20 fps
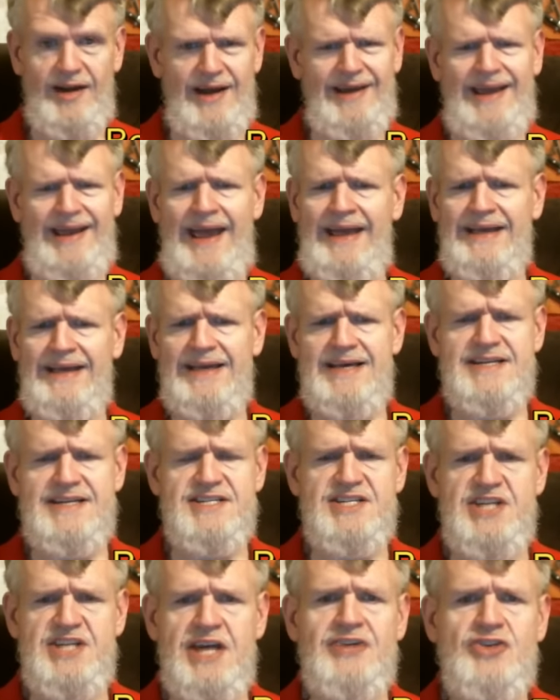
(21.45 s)
I can't get
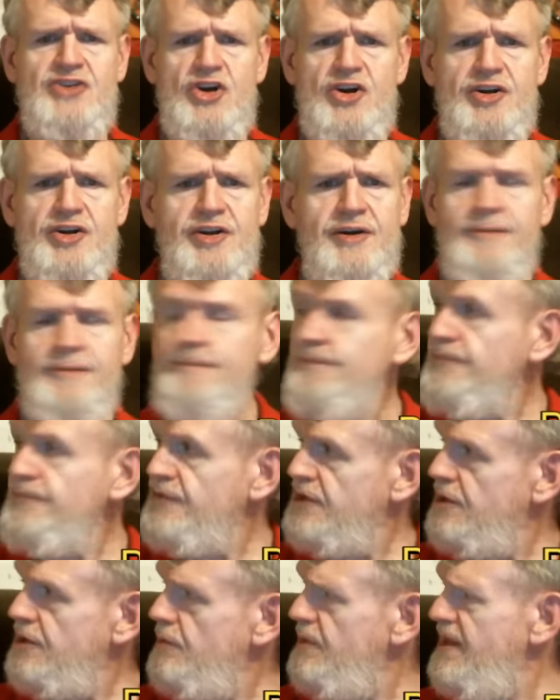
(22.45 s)
centered
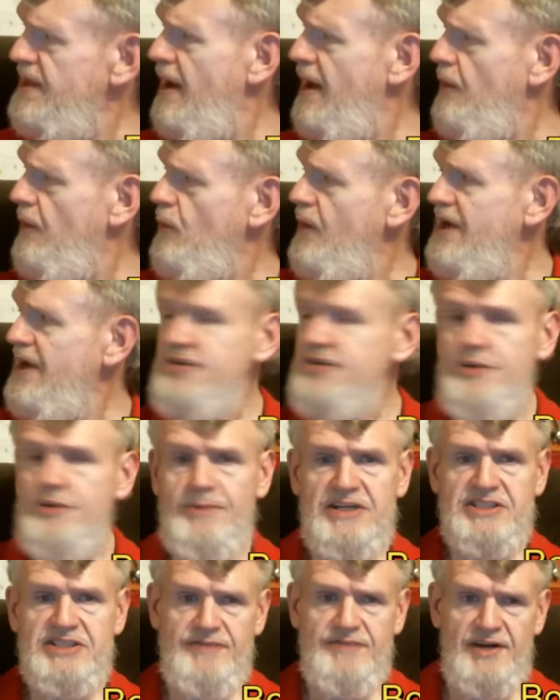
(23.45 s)
without way too
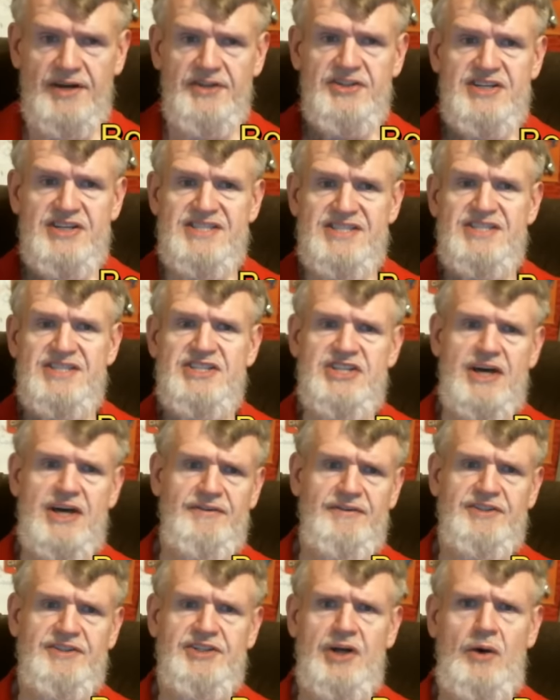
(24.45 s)
much of all this
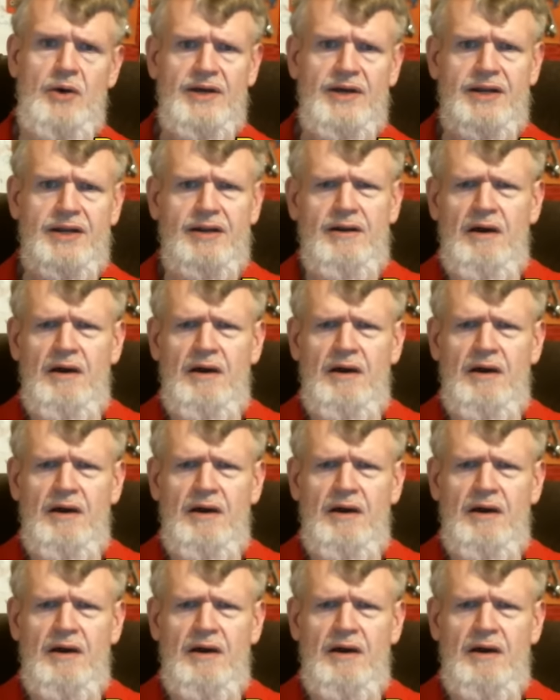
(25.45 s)
stuff showing.